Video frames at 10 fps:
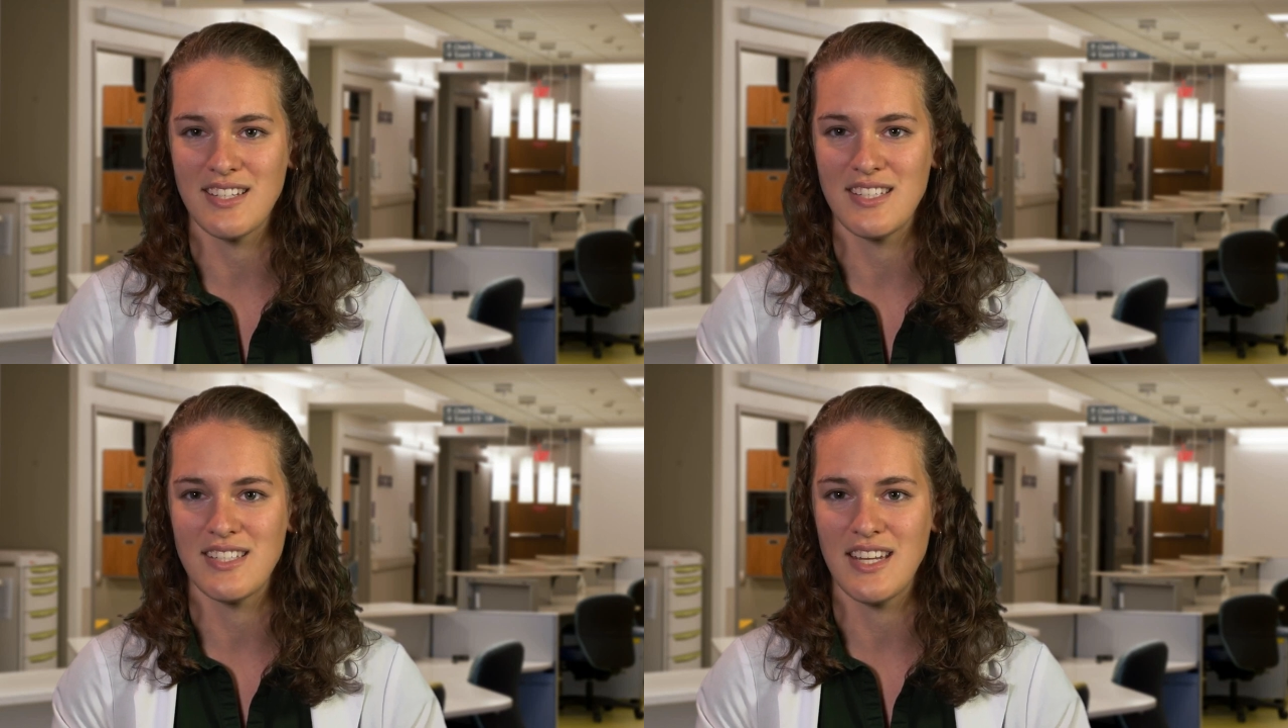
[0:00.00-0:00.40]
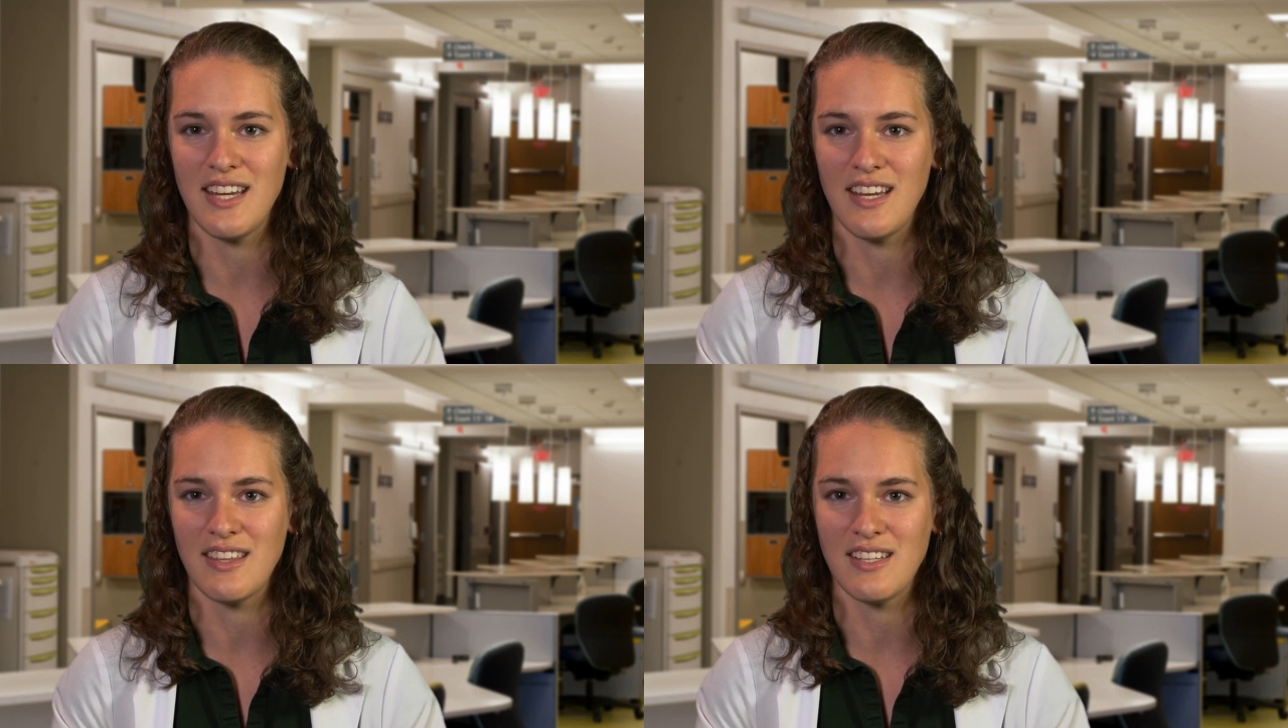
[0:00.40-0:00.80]
to
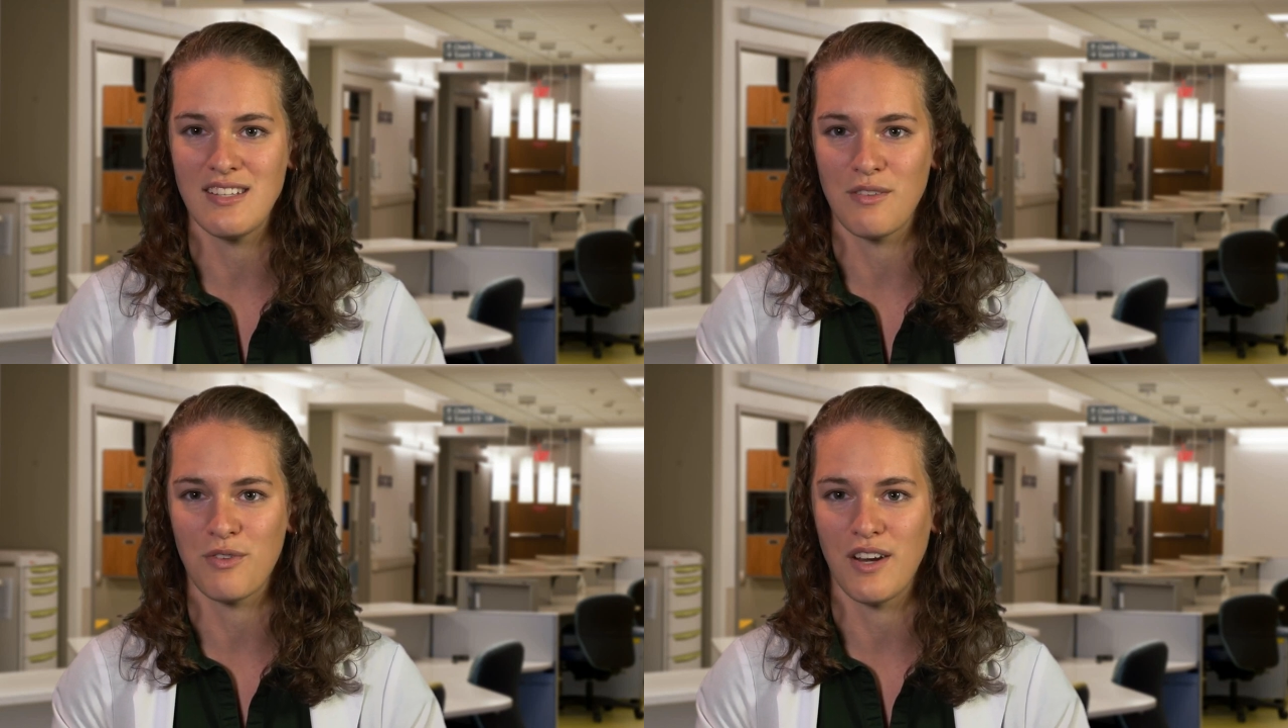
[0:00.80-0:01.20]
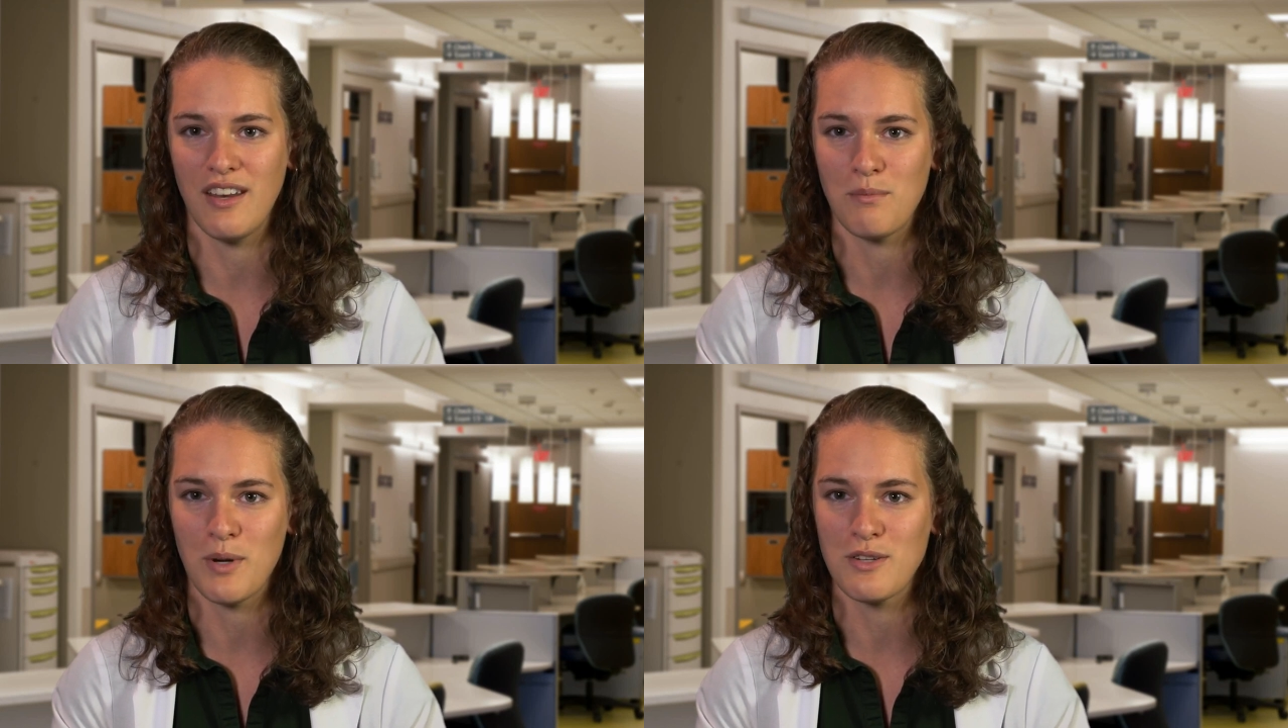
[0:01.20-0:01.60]
see the
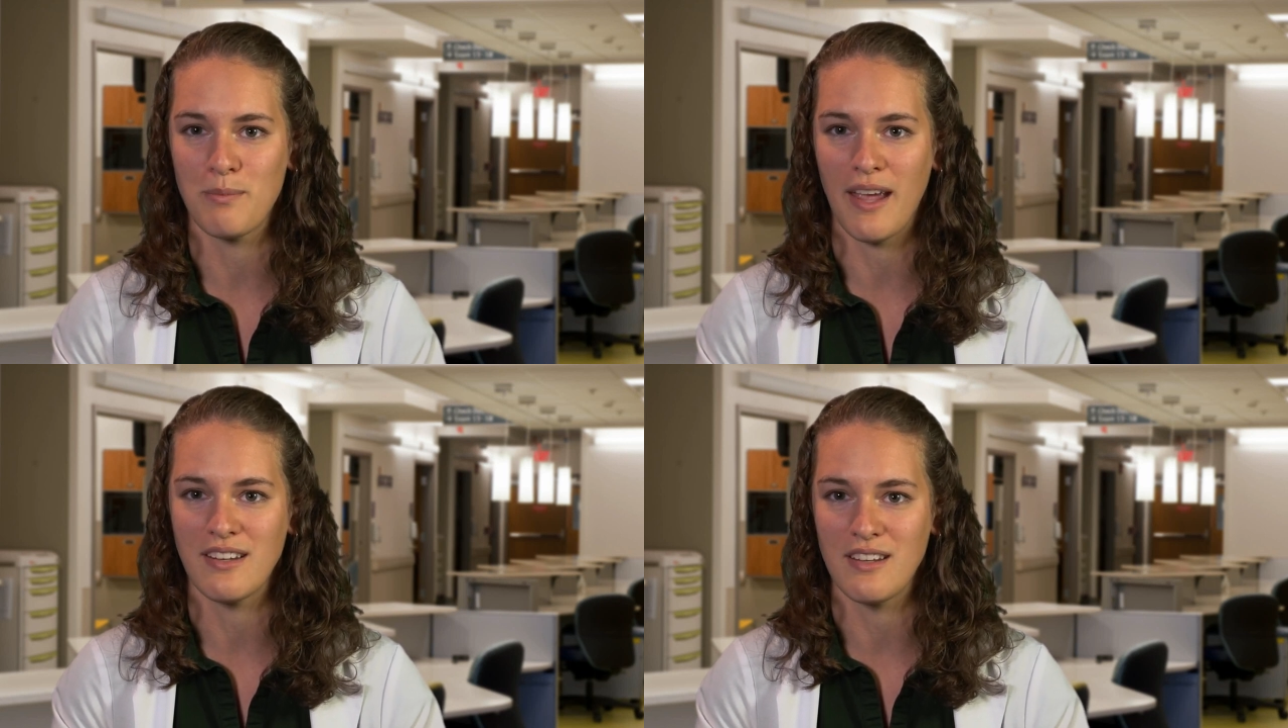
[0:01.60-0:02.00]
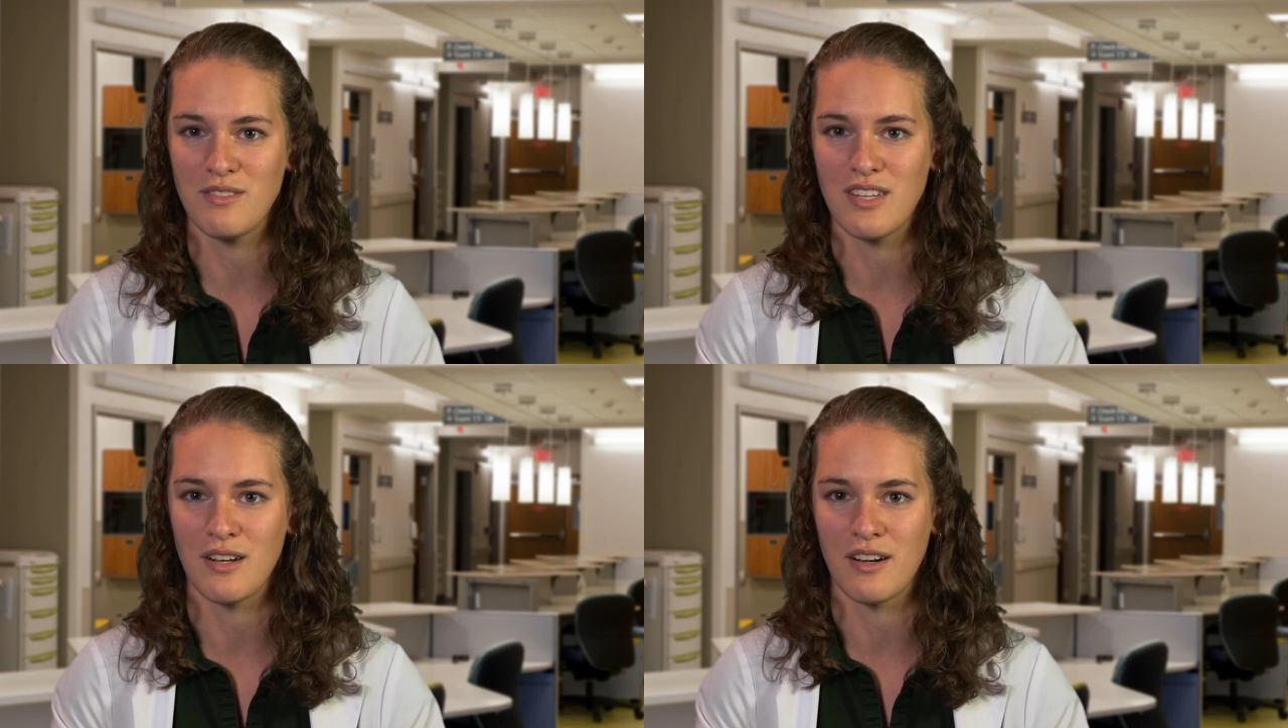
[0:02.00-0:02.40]
different
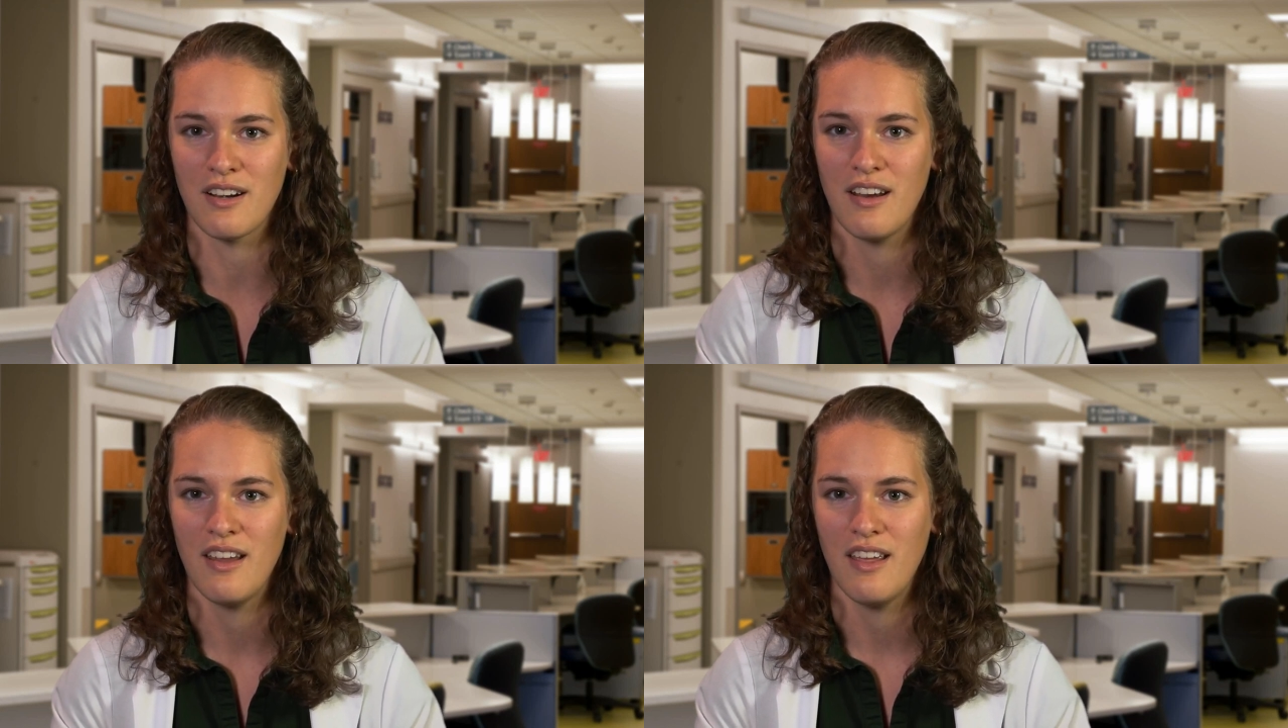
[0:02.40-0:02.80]
perspectives that are